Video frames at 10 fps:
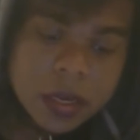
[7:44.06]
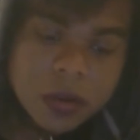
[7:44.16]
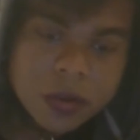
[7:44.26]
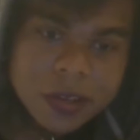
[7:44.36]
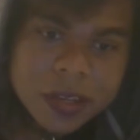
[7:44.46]

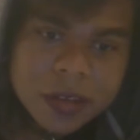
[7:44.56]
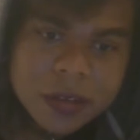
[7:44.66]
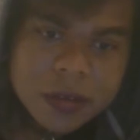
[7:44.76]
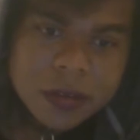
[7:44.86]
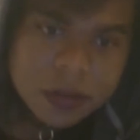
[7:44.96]
hold on.
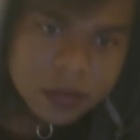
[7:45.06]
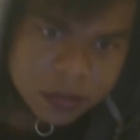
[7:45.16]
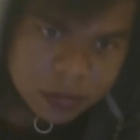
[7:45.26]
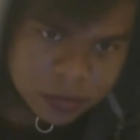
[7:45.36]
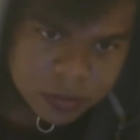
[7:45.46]

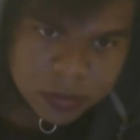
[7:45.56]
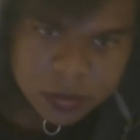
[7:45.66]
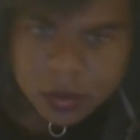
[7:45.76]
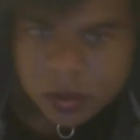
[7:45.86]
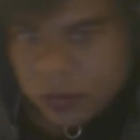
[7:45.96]

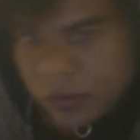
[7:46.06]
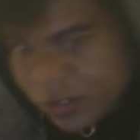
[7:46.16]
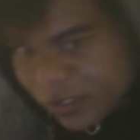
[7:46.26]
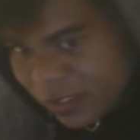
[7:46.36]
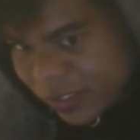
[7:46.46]
What does
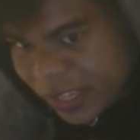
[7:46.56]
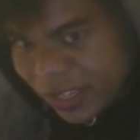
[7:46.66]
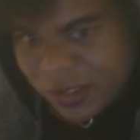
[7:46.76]
this say?